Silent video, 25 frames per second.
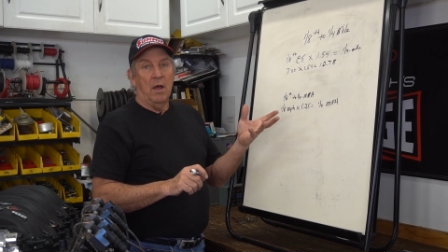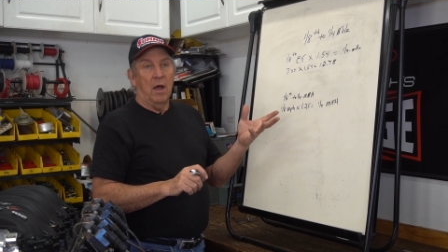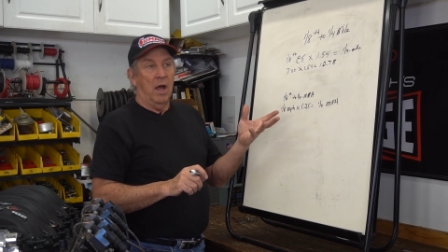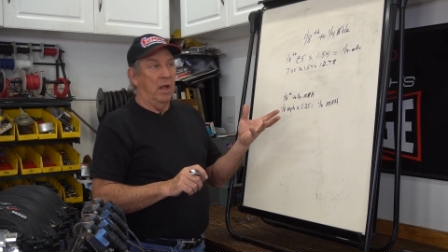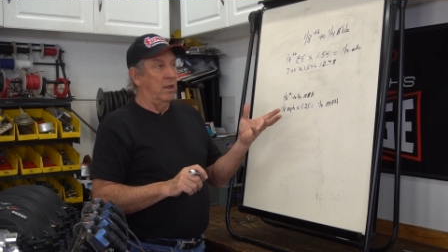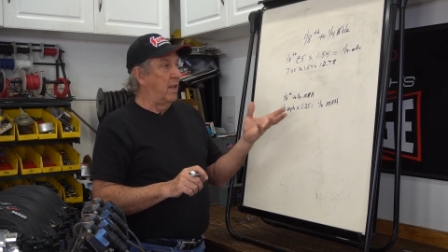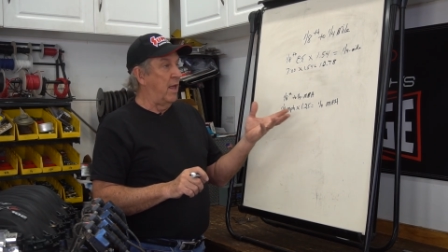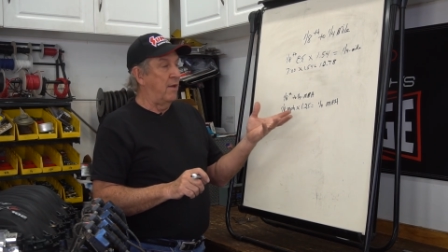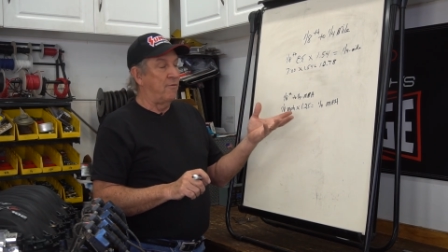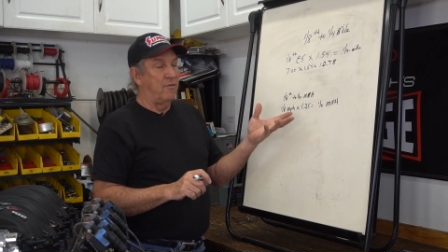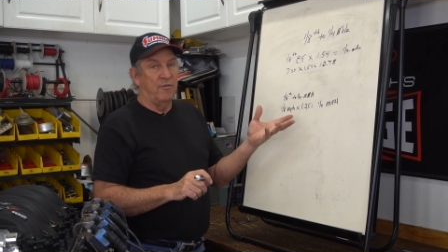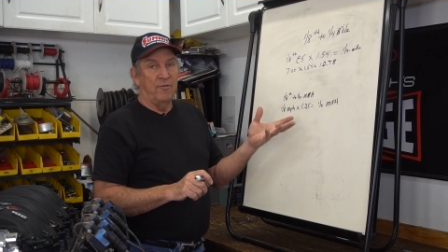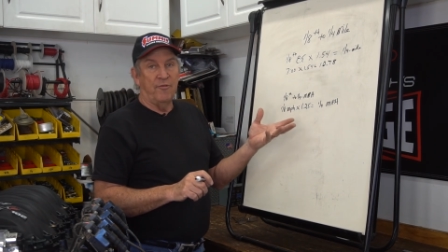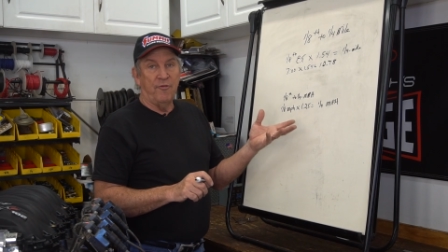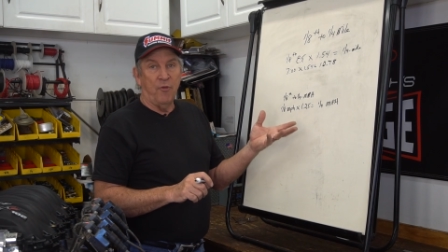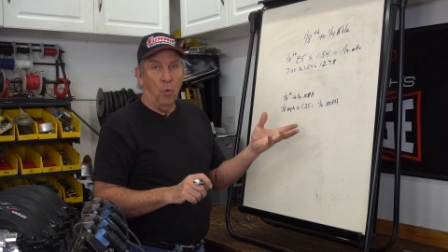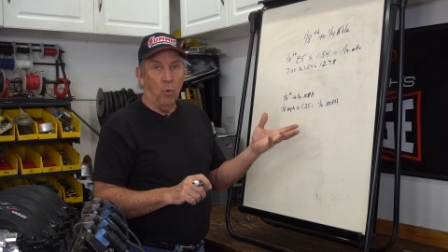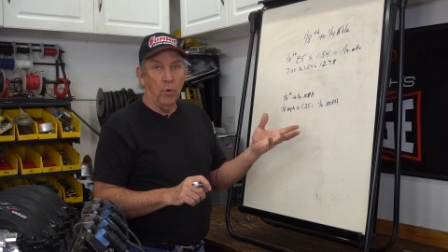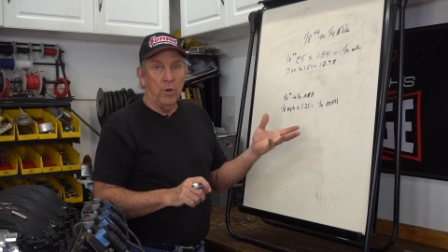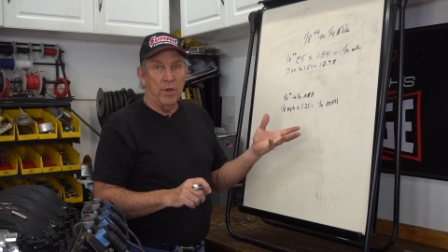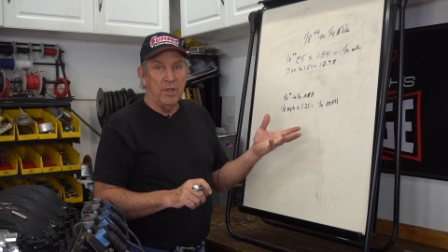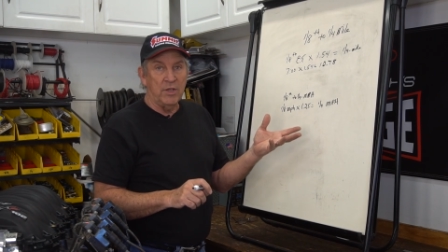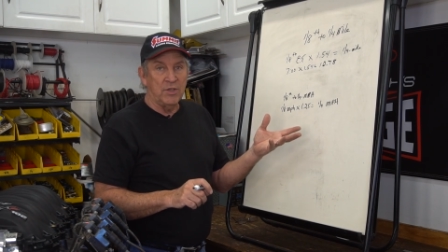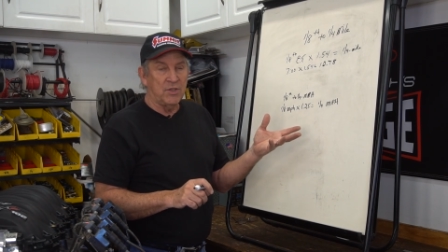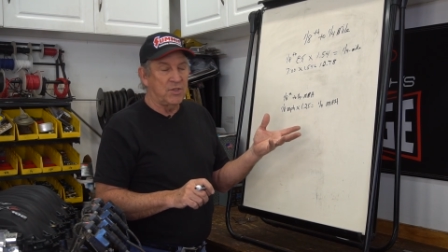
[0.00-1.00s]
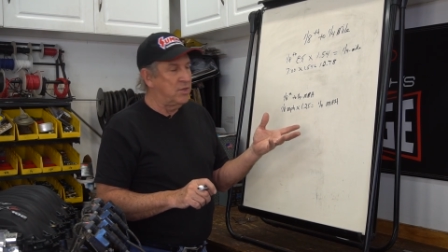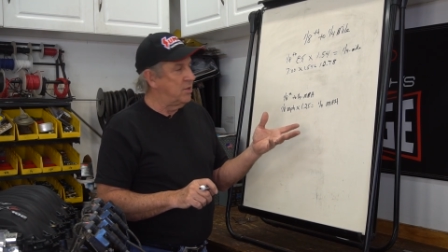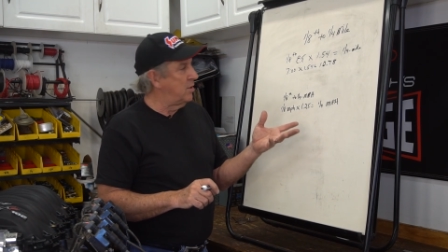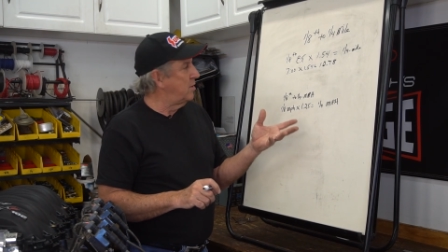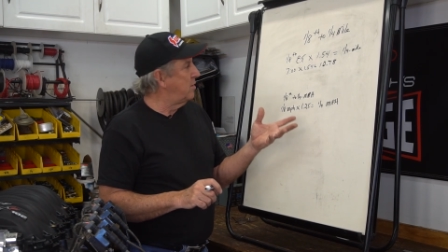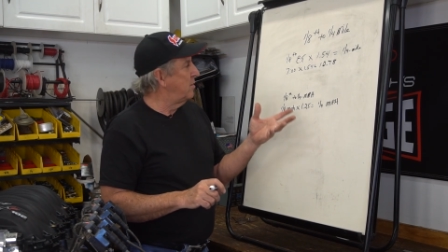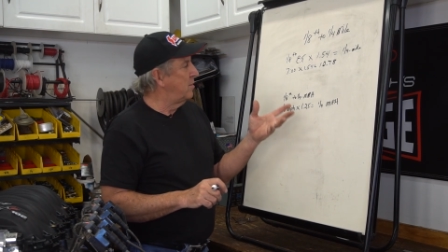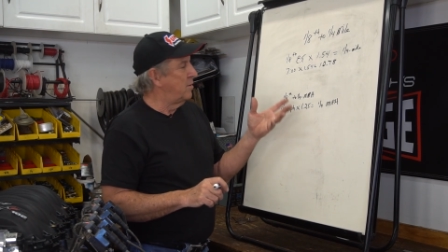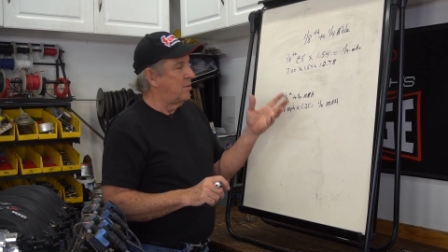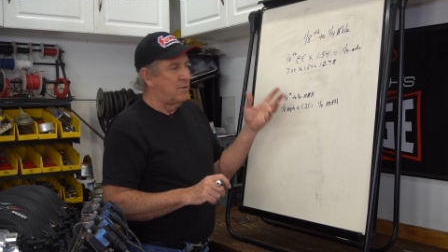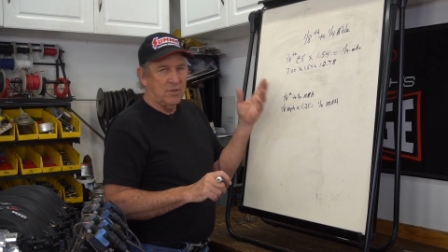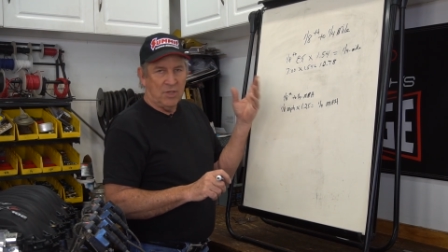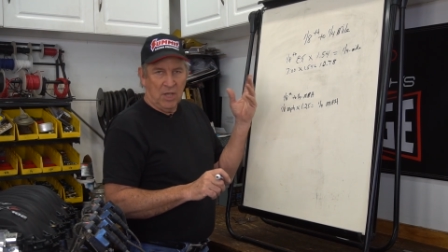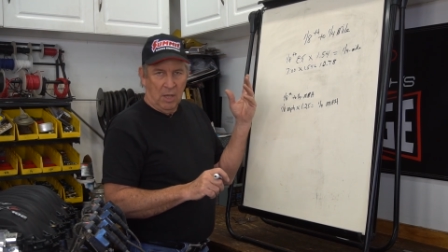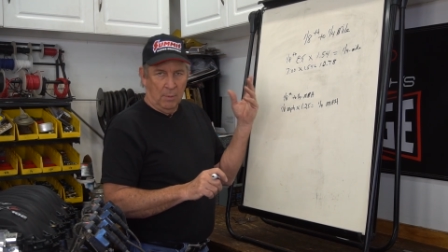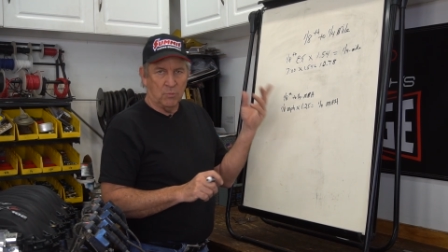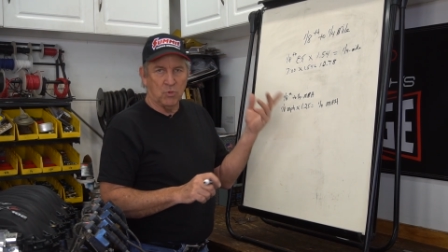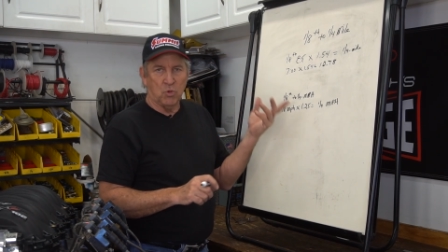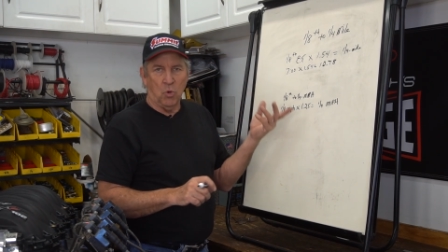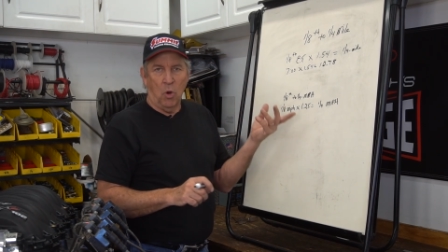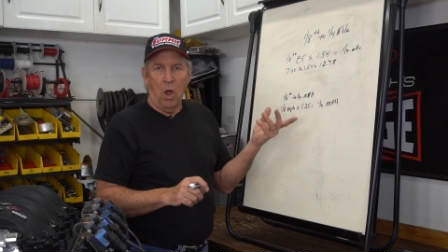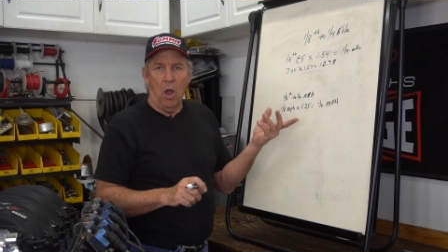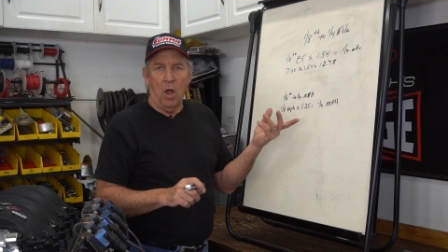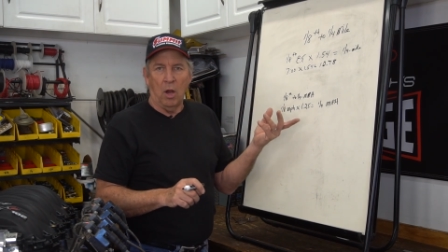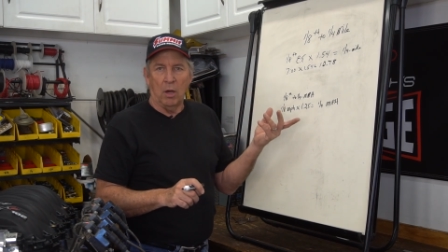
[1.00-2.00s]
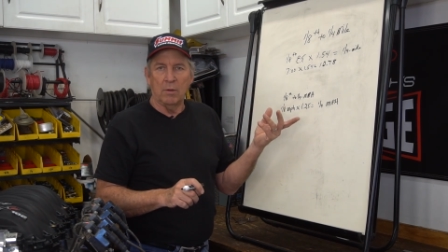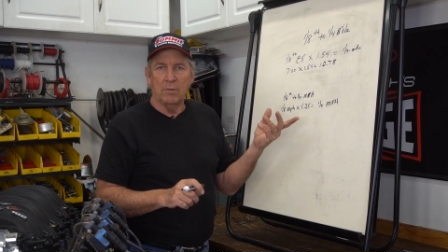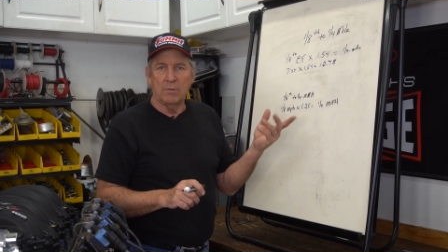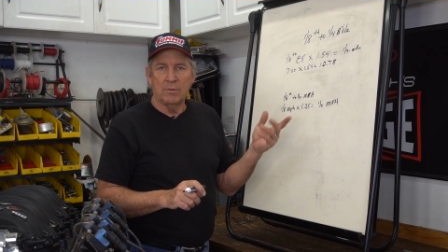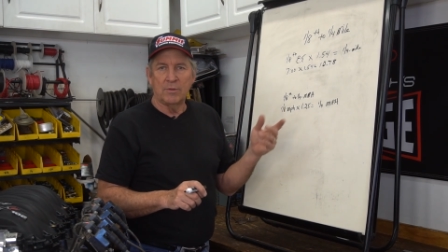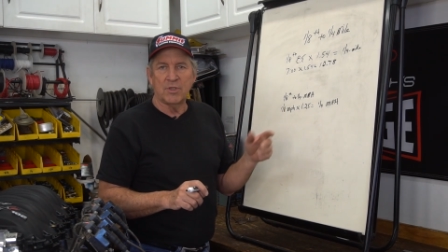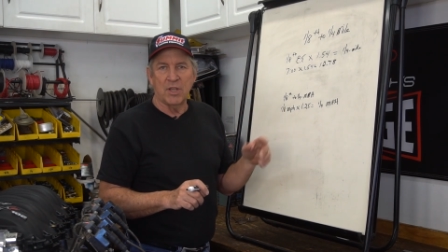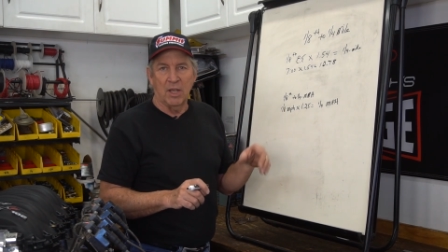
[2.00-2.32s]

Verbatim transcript: eleven forties, something's wrong.